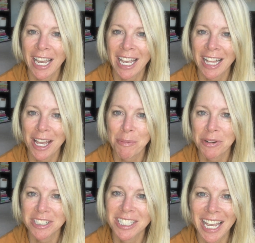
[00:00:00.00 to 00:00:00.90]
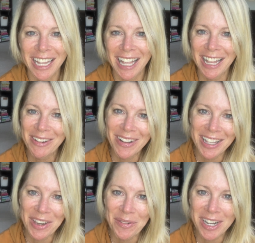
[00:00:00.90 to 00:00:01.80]
And I appreciate anyone
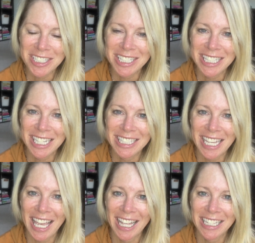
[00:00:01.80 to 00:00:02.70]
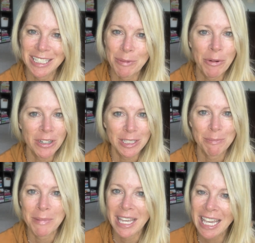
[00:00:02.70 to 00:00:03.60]
who watches this and supports
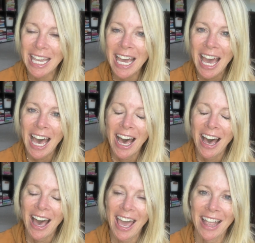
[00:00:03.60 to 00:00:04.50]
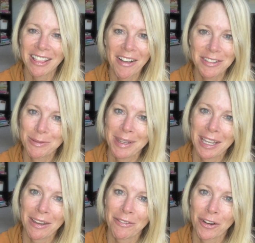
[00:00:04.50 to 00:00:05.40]
me and loves
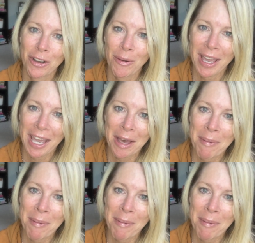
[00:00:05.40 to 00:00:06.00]
me for who I am.